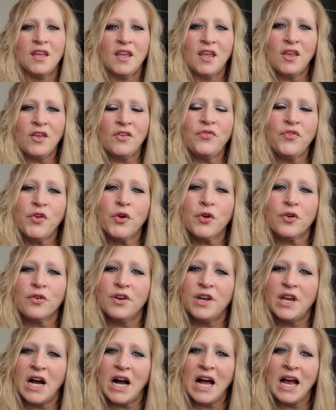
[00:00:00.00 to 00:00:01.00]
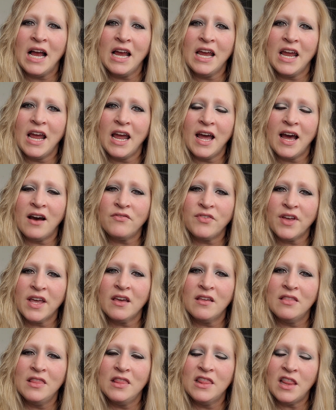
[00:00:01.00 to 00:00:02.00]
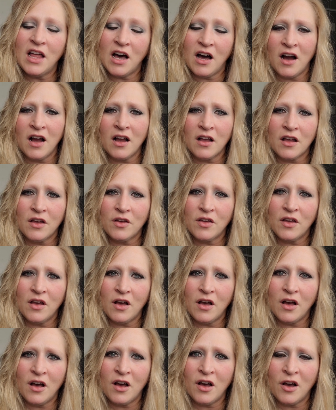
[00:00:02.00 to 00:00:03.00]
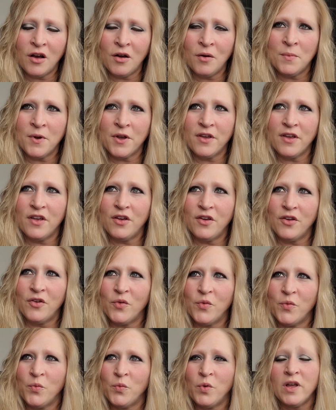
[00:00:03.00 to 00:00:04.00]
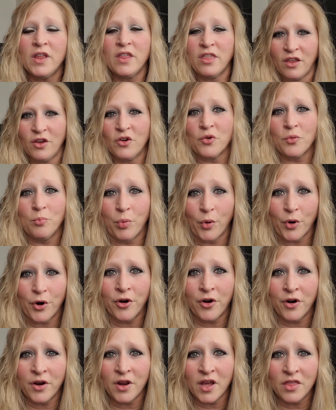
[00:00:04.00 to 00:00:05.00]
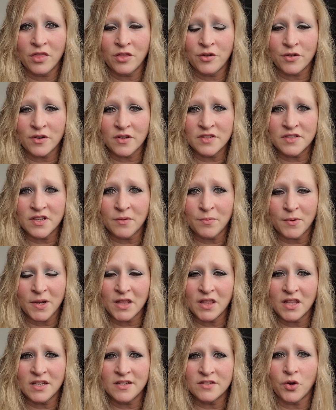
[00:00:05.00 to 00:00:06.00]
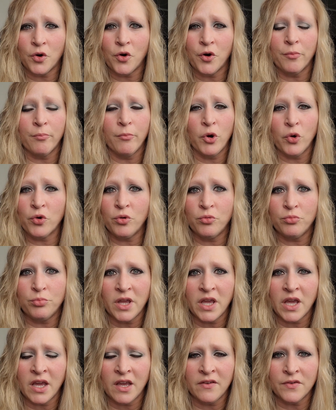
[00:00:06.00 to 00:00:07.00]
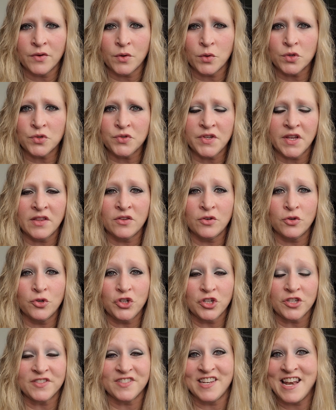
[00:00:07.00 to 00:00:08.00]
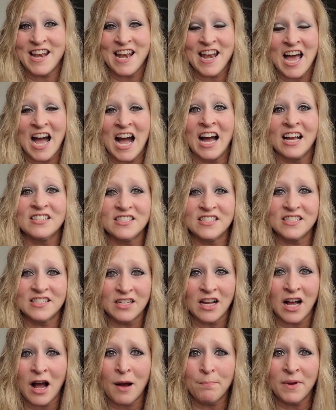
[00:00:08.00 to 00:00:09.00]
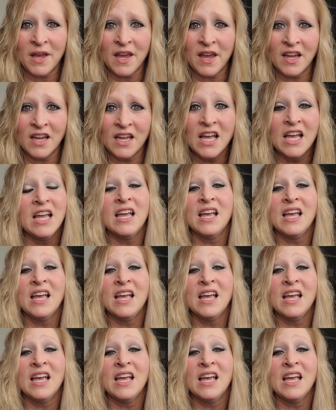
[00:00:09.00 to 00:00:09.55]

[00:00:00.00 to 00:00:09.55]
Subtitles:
If you're not having luck with your bird and they're exhibiting these hormonal behaviors and they're just not stopping,